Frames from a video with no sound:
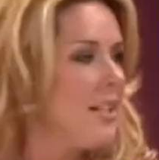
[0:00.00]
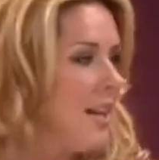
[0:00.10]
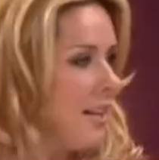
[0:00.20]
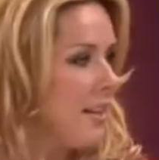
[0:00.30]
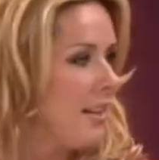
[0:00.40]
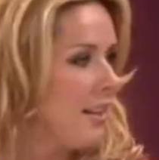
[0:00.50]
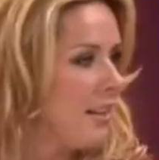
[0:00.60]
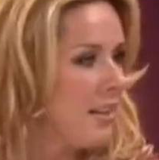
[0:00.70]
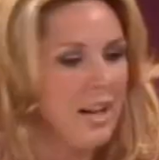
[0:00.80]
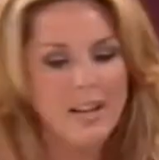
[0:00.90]
in anything
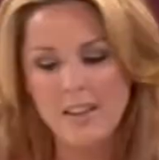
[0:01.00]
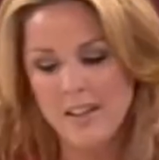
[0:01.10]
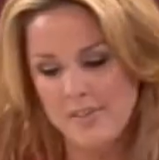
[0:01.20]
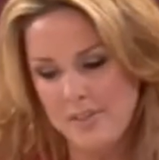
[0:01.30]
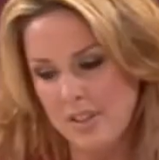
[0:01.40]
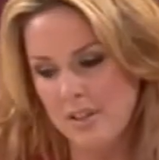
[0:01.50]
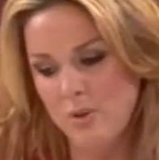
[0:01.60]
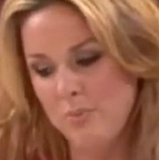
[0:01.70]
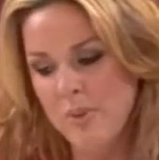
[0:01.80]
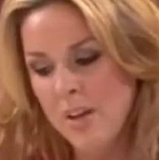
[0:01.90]
I've done
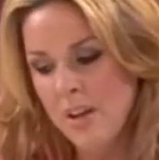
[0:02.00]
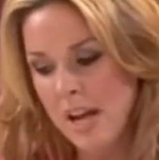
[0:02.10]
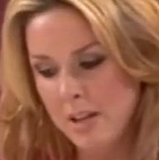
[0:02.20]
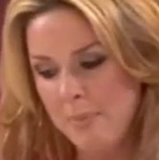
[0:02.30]
or any